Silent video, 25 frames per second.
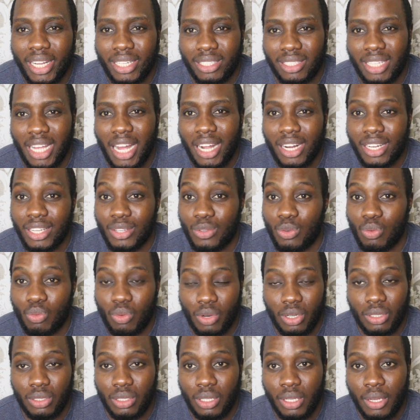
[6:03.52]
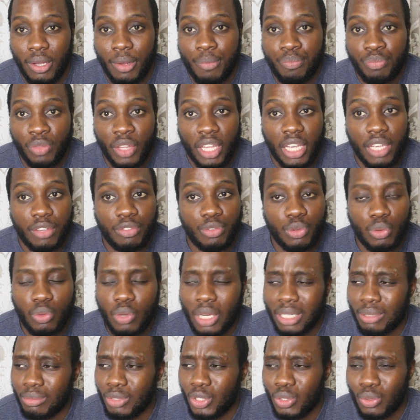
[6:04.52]
exactly you want. If you
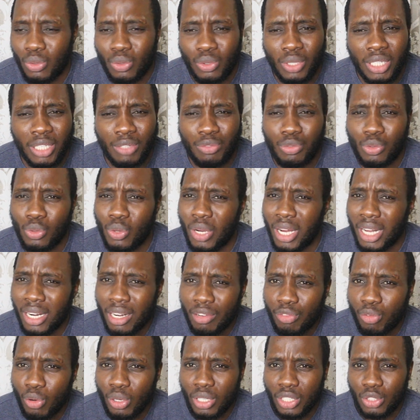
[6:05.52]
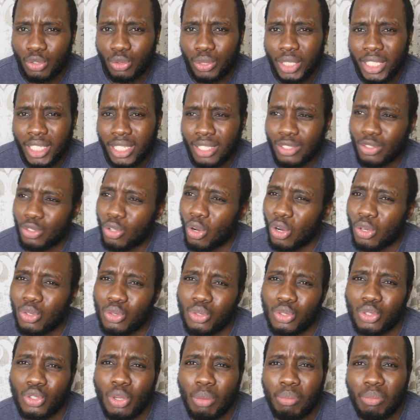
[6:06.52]
can, you know, if you can afford a trainer, talk
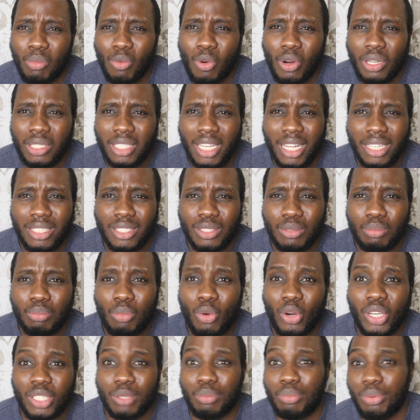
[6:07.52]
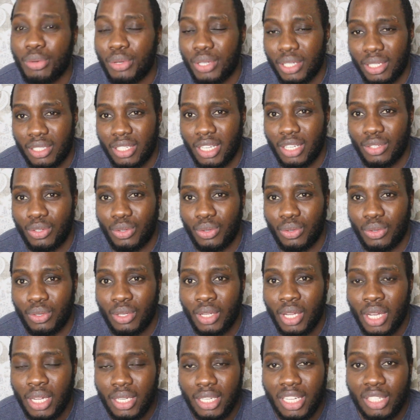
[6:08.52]
to someone that's more experienced than you.
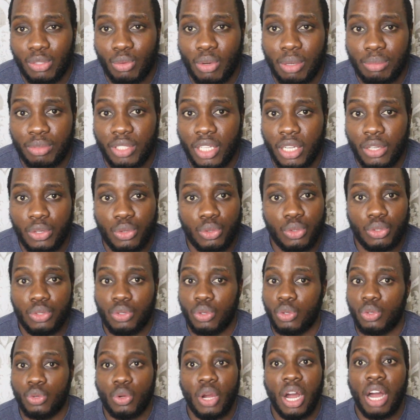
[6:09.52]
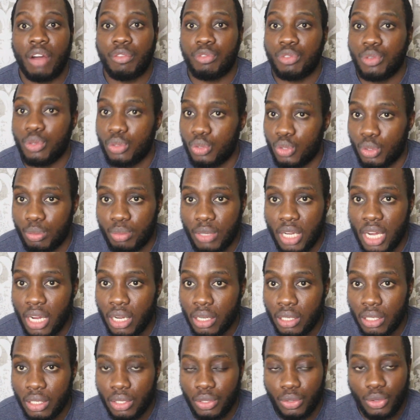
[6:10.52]
That's why I'm telling you, you know, you have YouTube now.
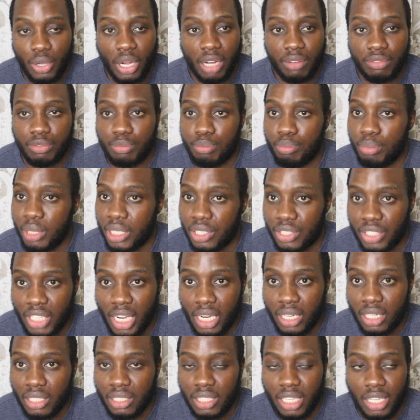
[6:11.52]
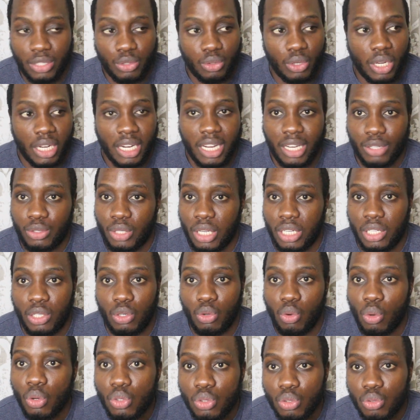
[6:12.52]
You have big channels that you can actually
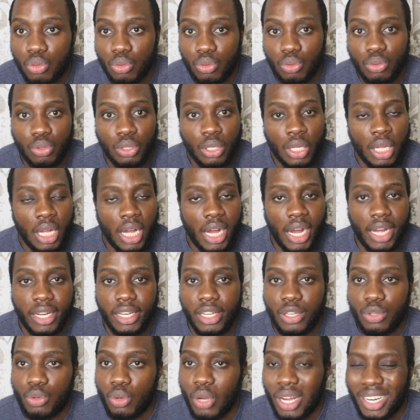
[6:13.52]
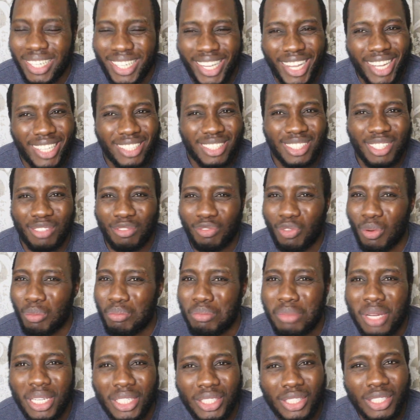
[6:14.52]
go through, and then you can get
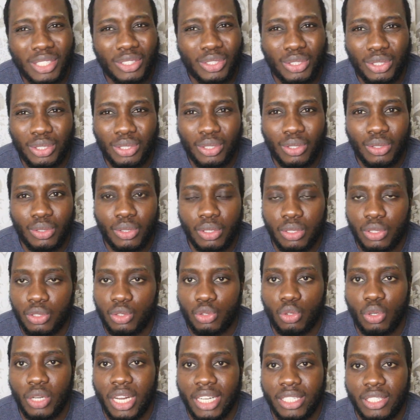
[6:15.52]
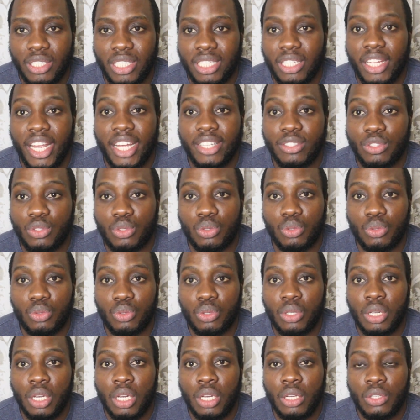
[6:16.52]
information, you know, so that it gets you
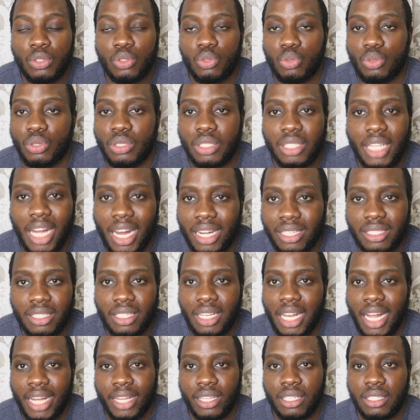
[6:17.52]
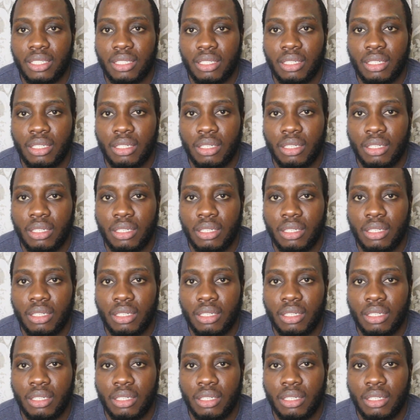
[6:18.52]
to start, like,